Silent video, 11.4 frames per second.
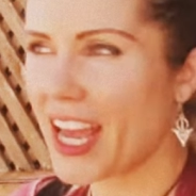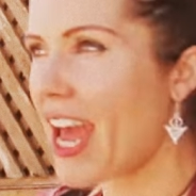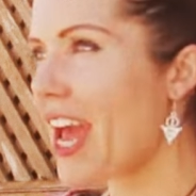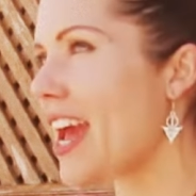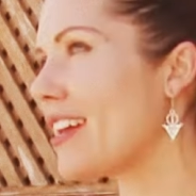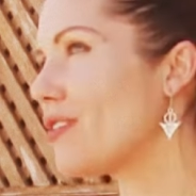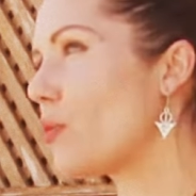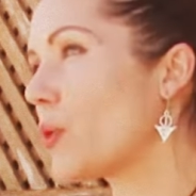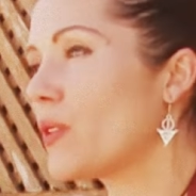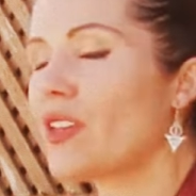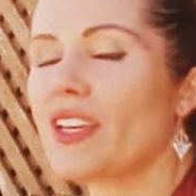and
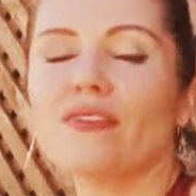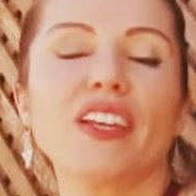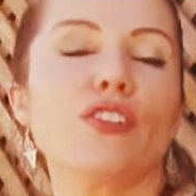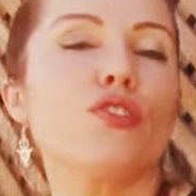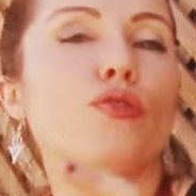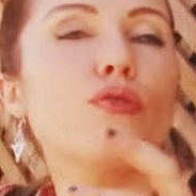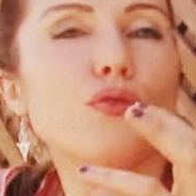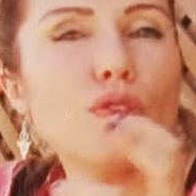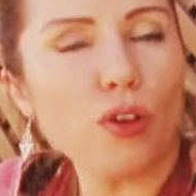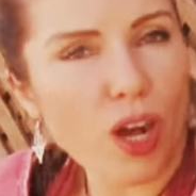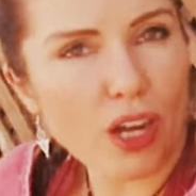pretend that you
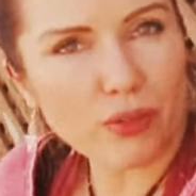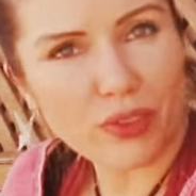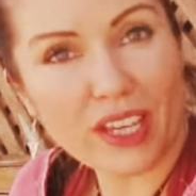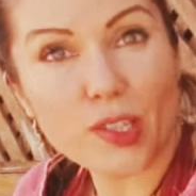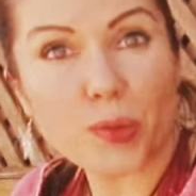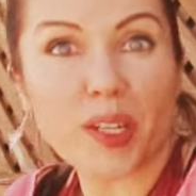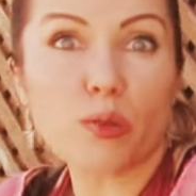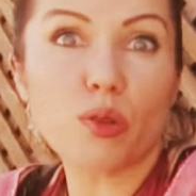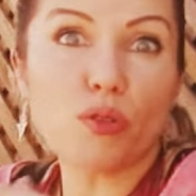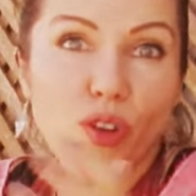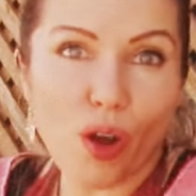know how to dance when you
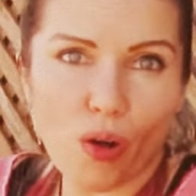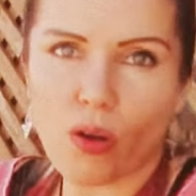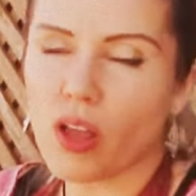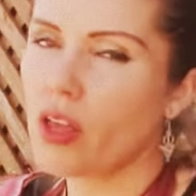don't know,